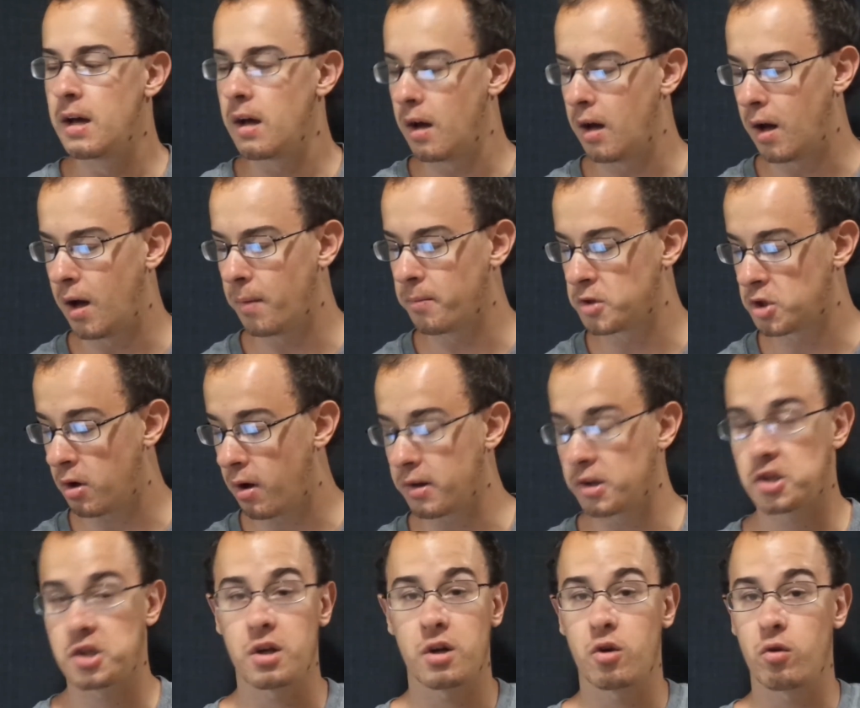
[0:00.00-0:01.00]
Um, so I'm
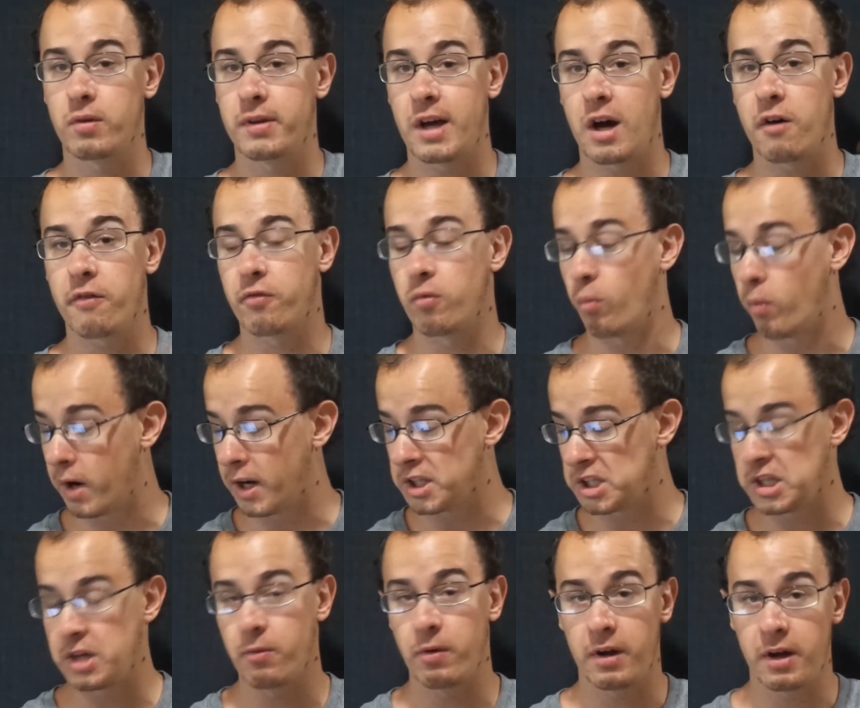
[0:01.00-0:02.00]
just going to go down from what I
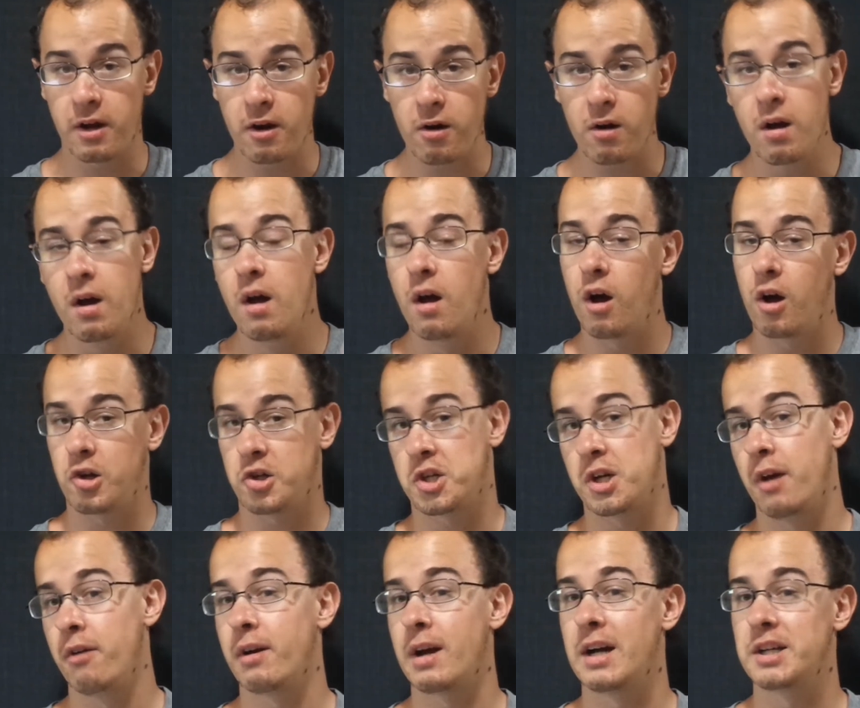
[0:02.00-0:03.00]
see right here. I'll
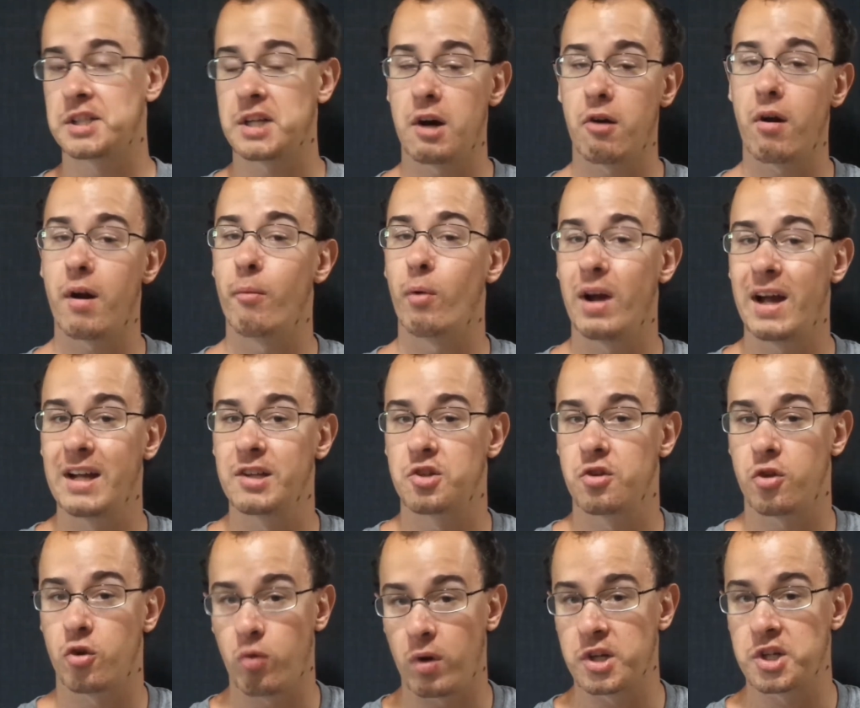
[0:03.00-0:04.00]
shout you guys out, and I'm going to answer
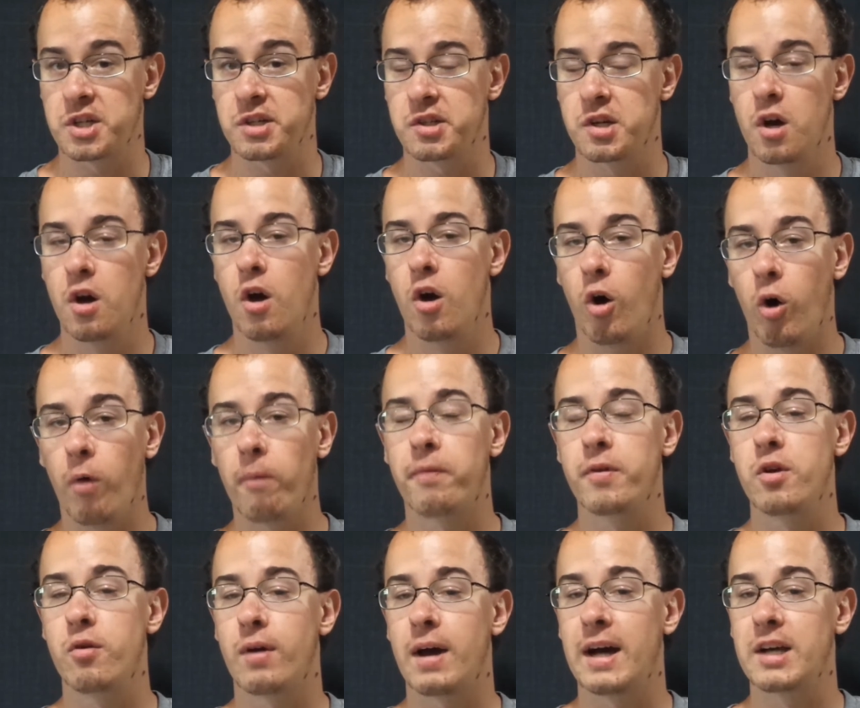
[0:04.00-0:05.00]
the questions.
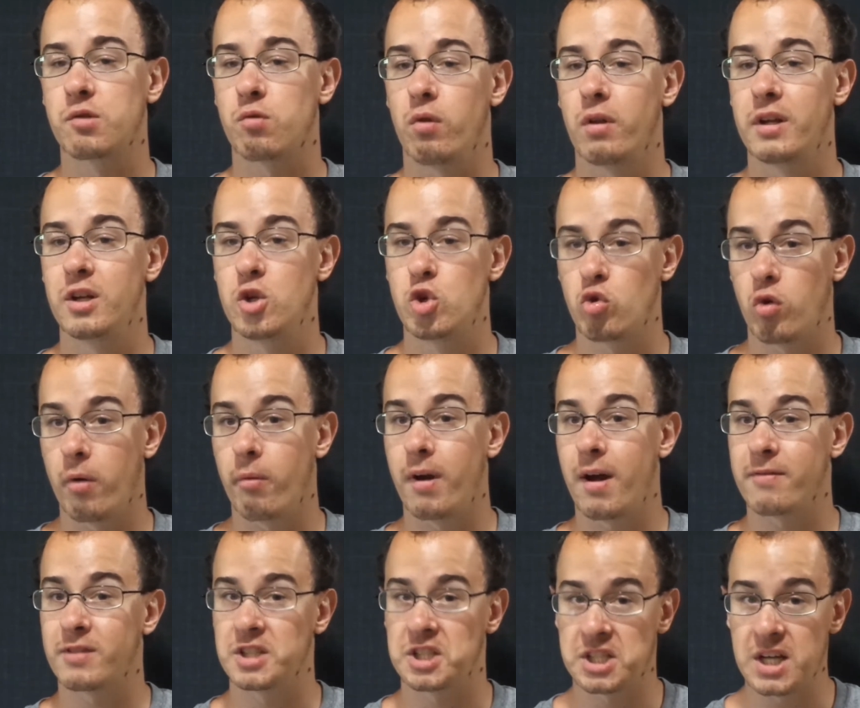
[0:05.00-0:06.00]
Hopefully, you guys will enjoy what I
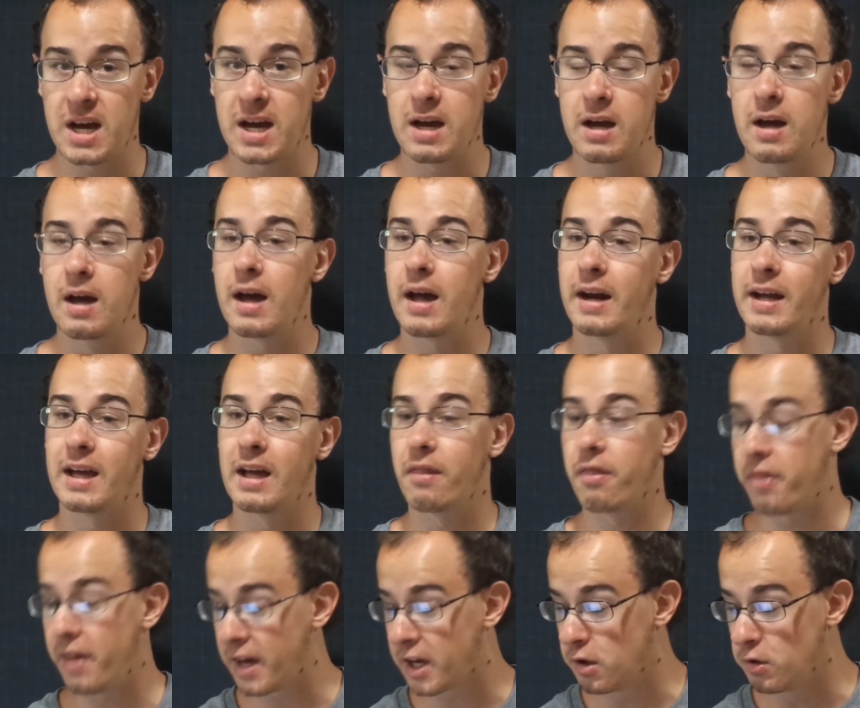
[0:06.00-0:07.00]
have to say. And again,
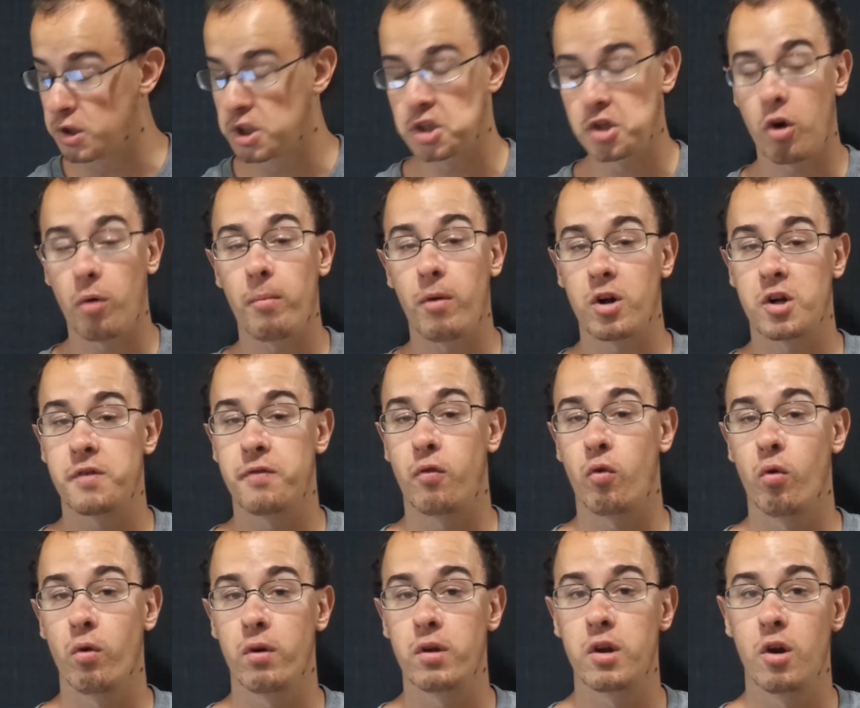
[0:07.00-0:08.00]
thank you so much
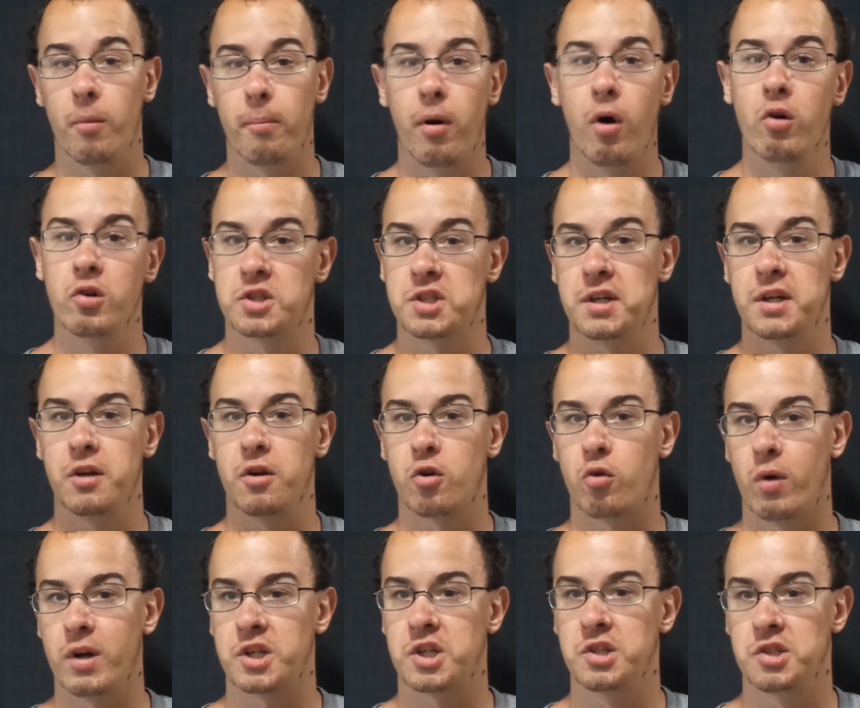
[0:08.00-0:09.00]
for you know posting your
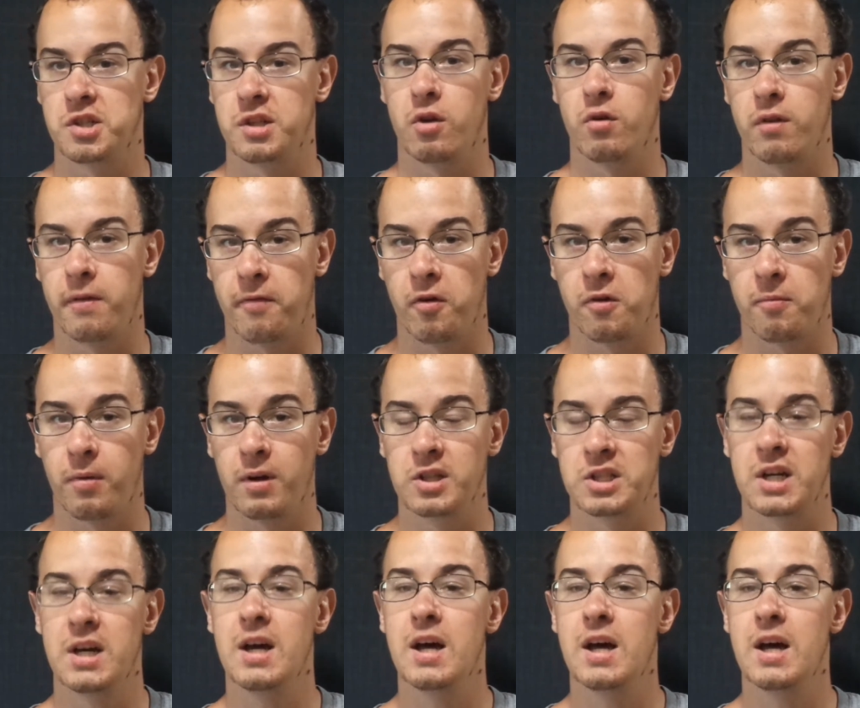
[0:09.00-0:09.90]
questions in there in the first place.